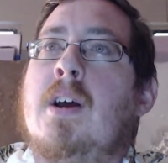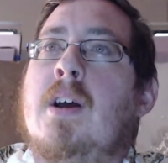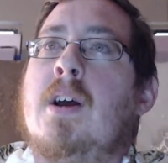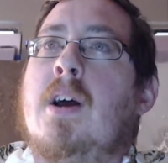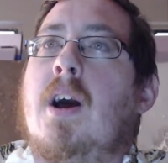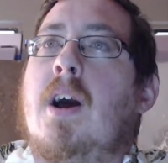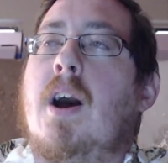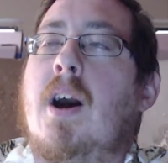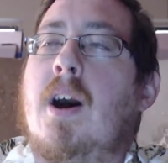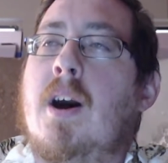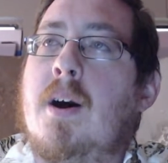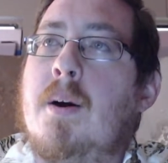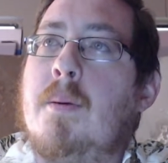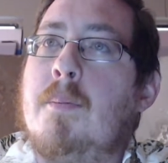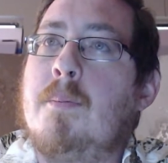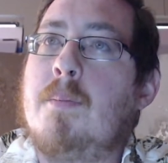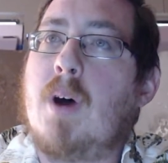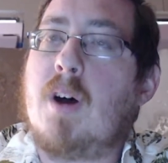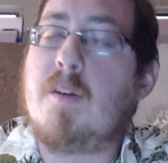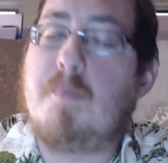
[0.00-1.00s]

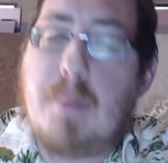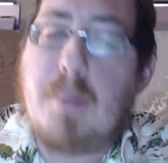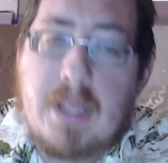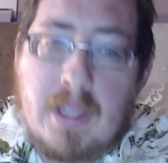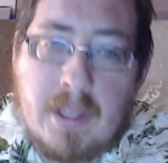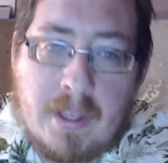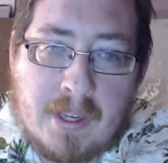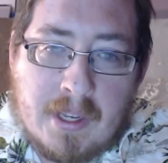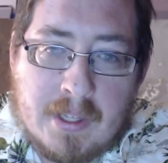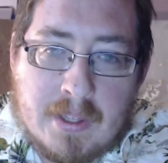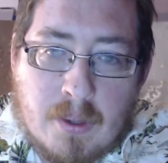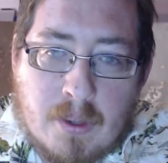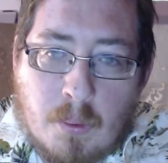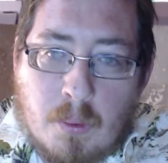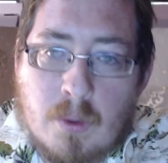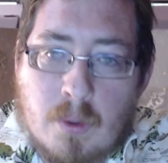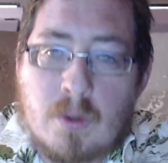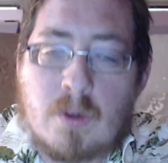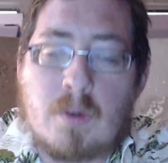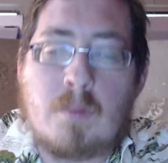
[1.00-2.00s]
of being in the
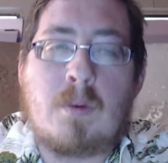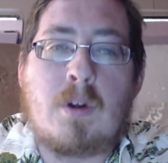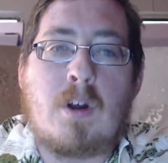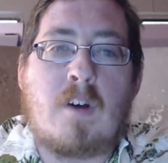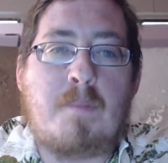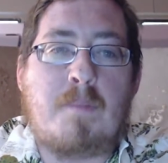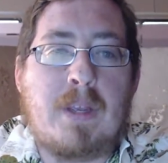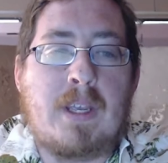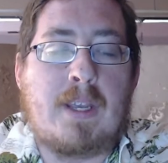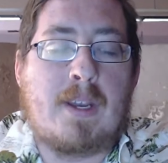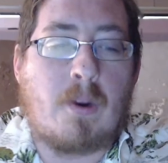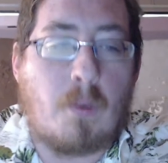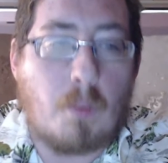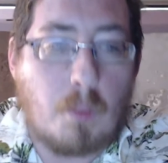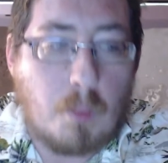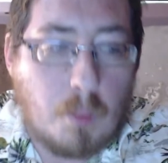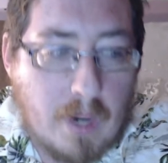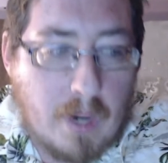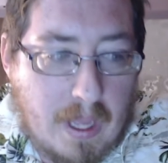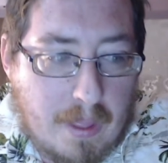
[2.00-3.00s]
womb, of being
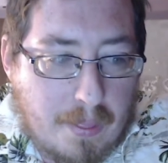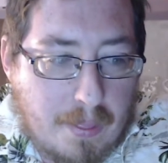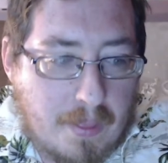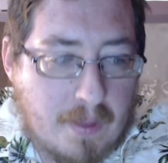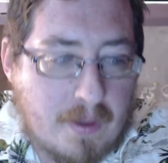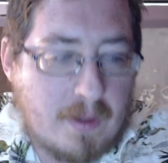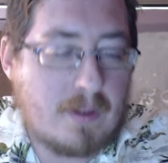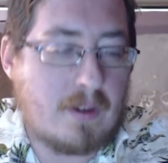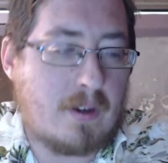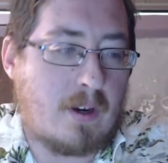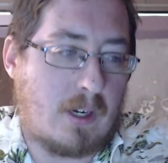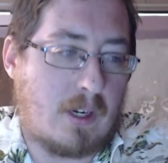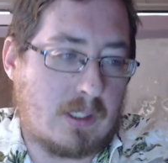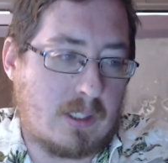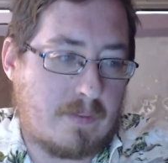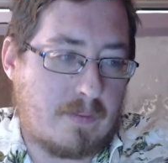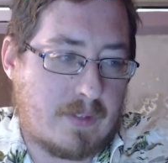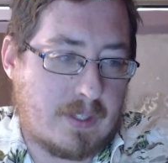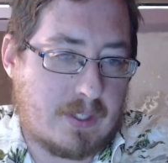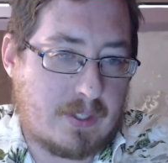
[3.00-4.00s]
with all
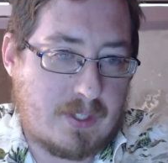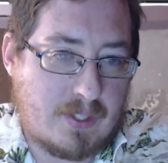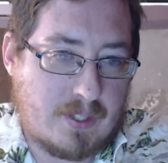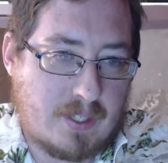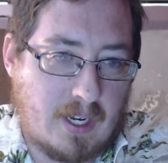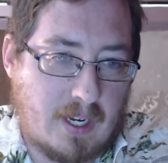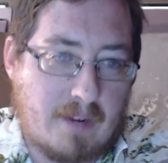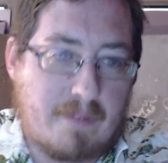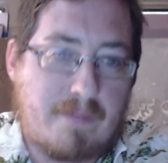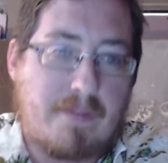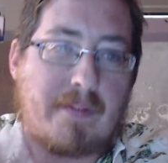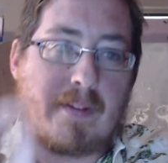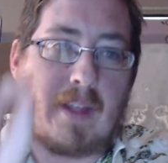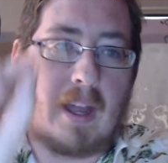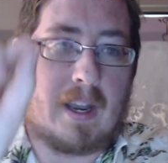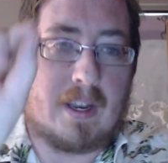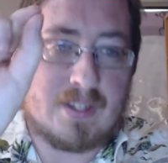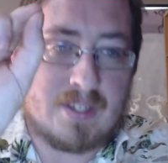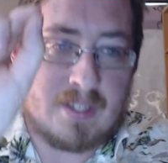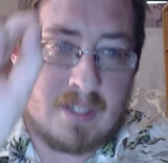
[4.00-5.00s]
of this stuff that
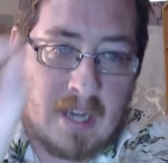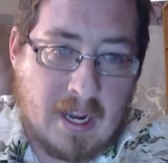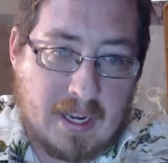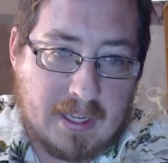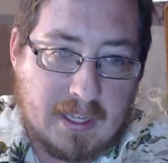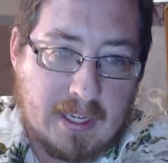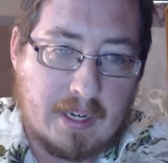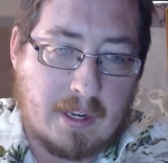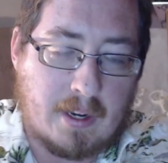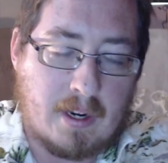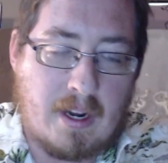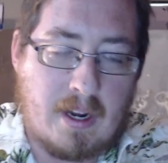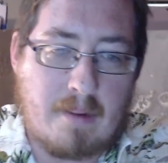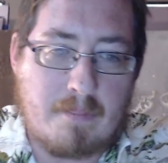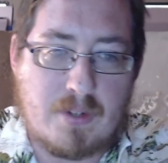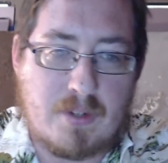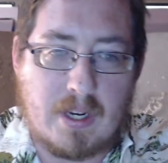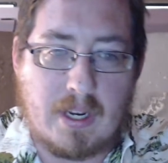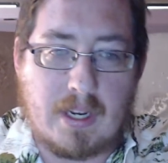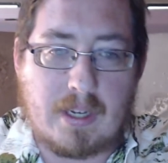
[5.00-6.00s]
is not yet an
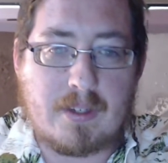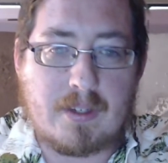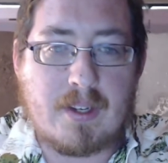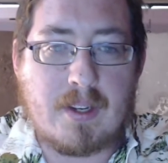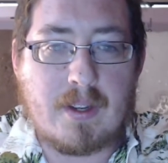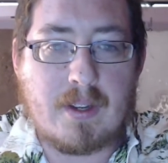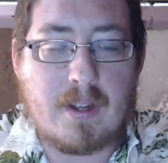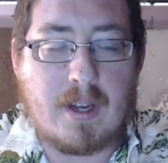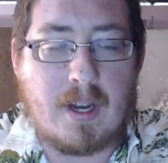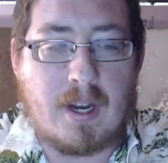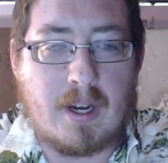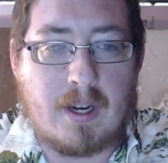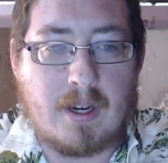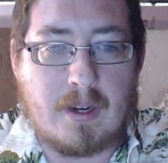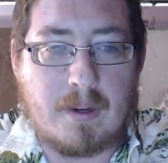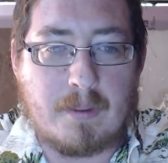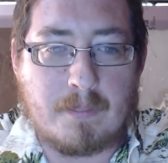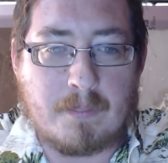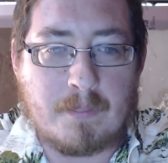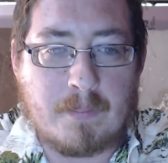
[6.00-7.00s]
object.
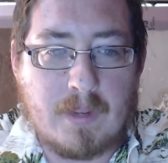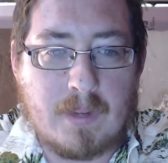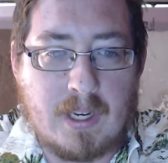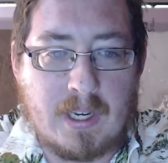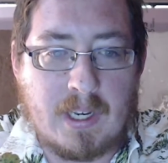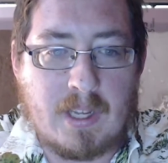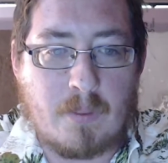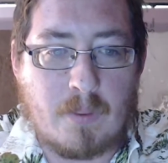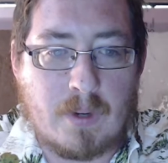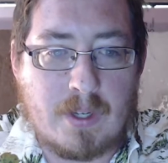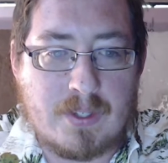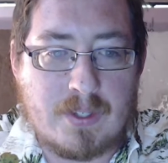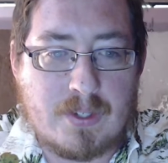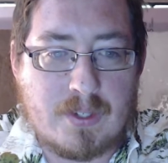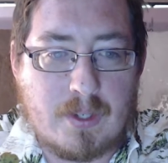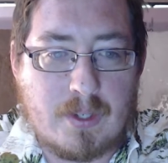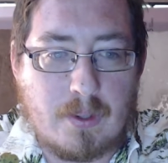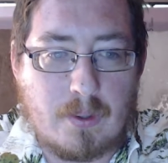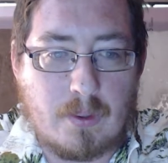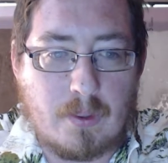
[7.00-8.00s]
And he wants
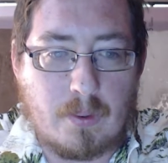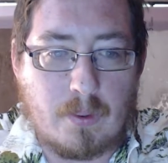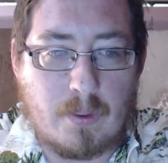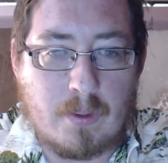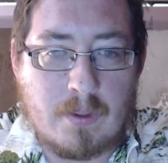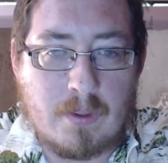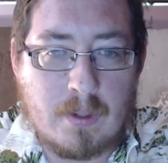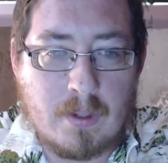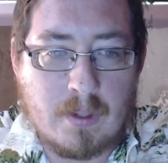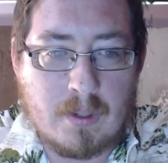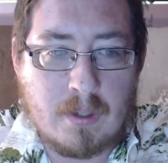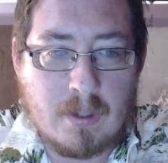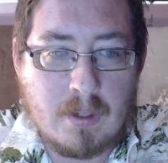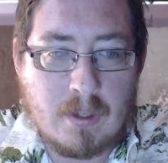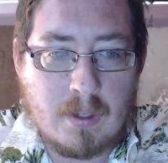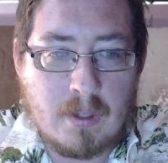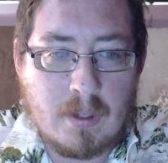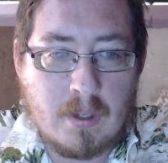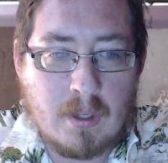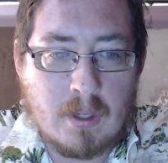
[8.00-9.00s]
to
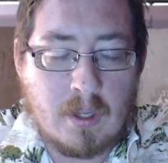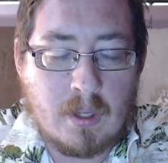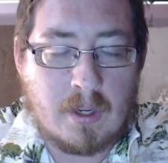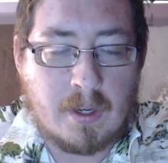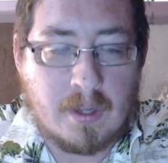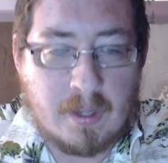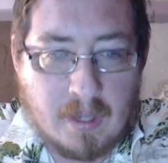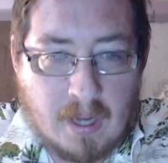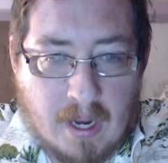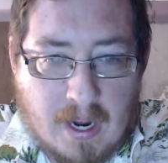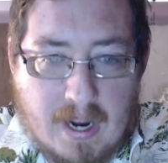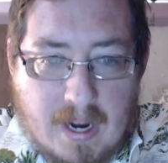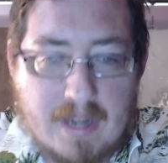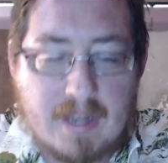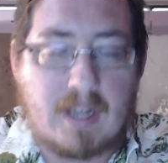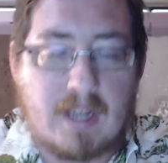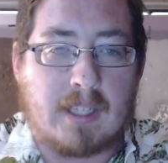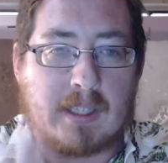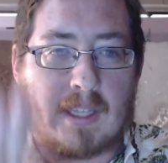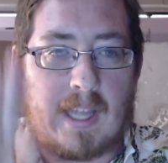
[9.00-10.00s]
not
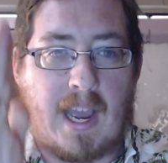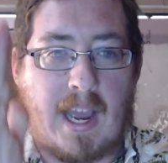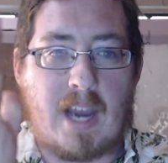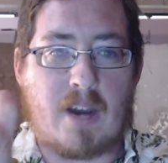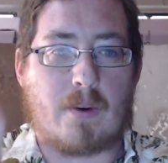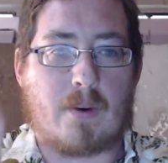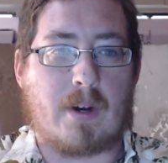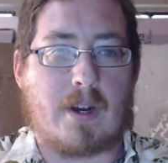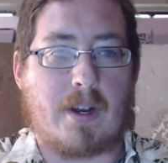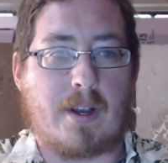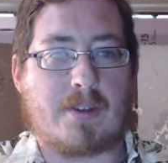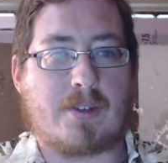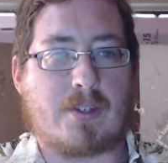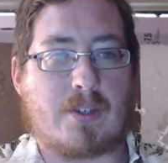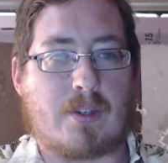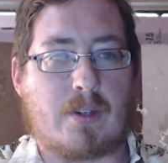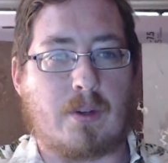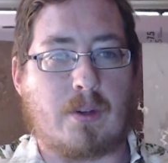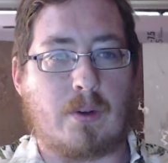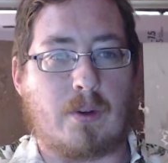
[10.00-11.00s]
allow us
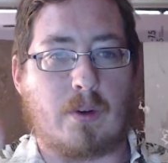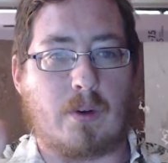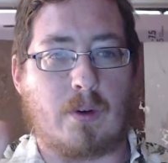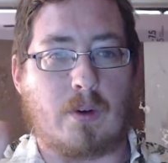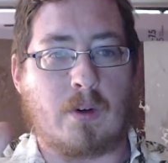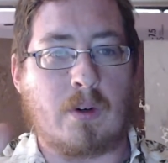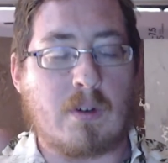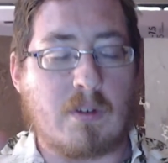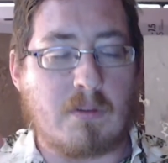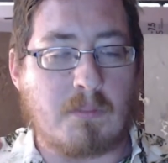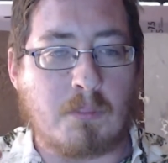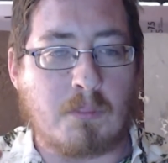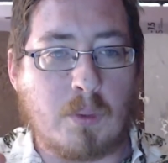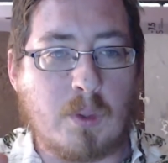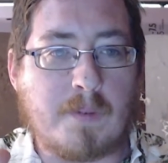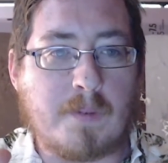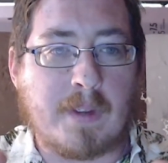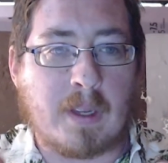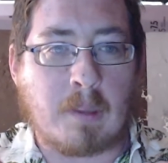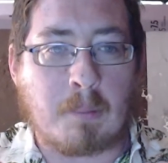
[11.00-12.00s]
to,
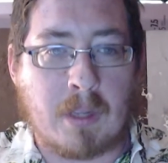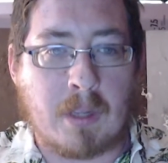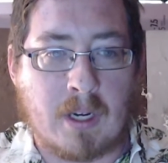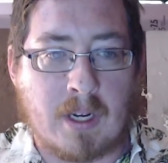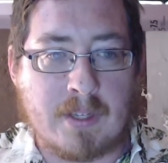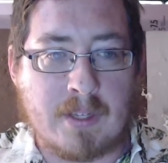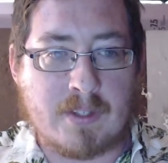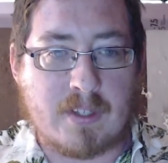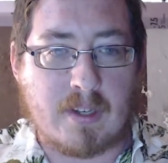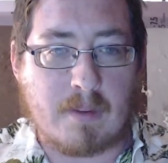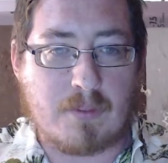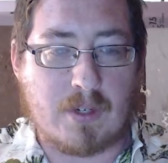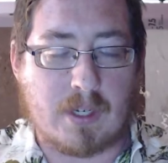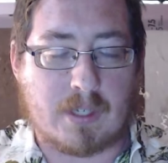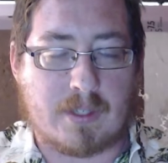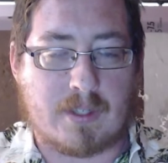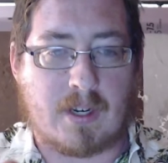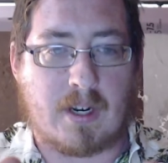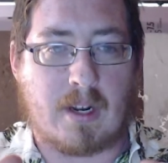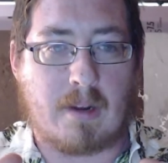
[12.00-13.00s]
moving beyond subjects
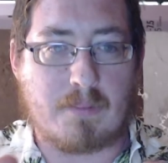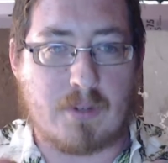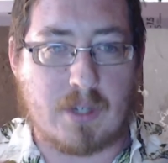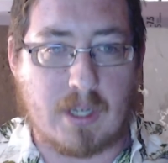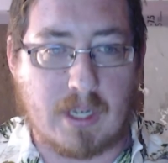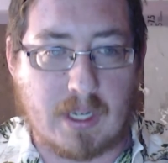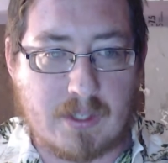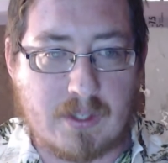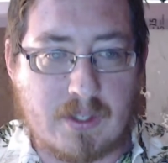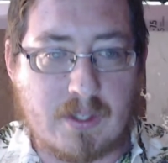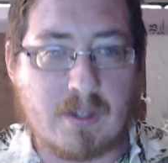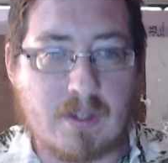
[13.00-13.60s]
and objects,